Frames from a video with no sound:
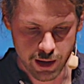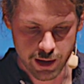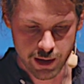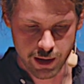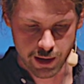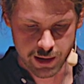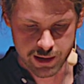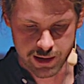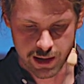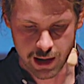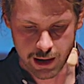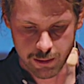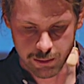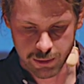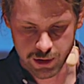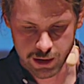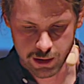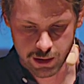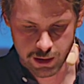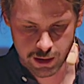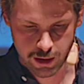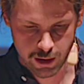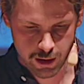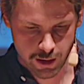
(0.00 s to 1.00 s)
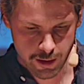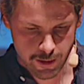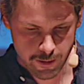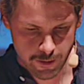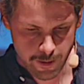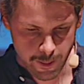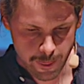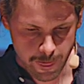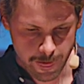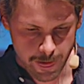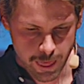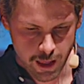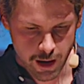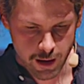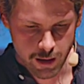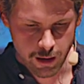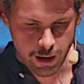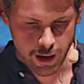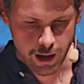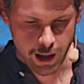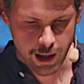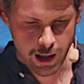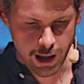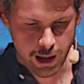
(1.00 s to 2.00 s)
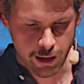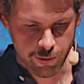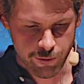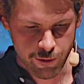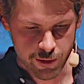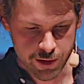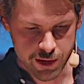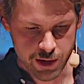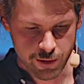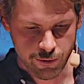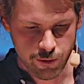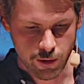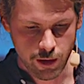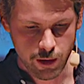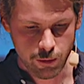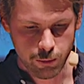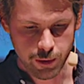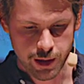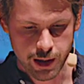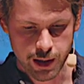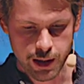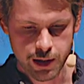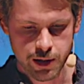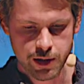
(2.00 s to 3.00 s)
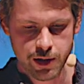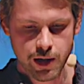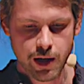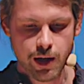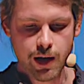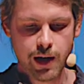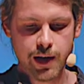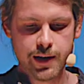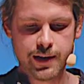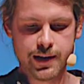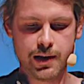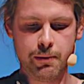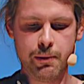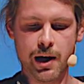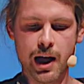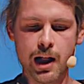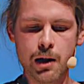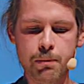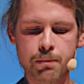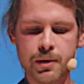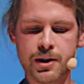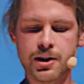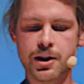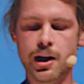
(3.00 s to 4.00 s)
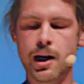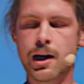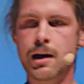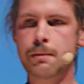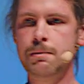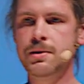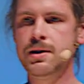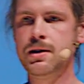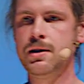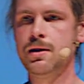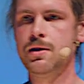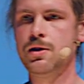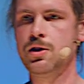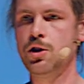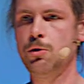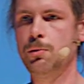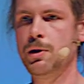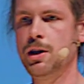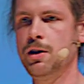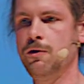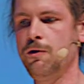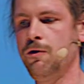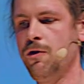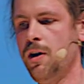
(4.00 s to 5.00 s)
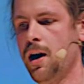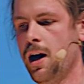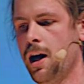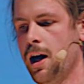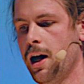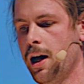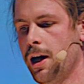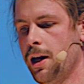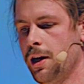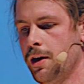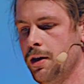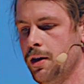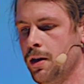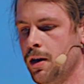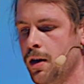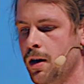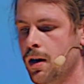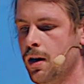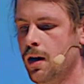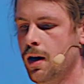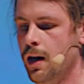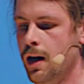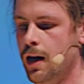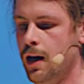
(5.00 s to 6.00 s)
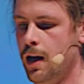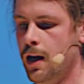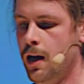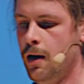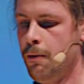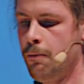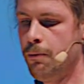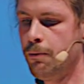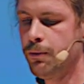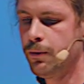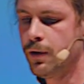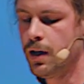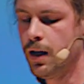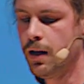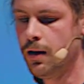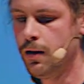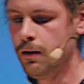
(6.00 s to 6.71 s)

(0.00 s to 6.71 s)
you an example. Uh, first of all, we need some helper types. So we define um,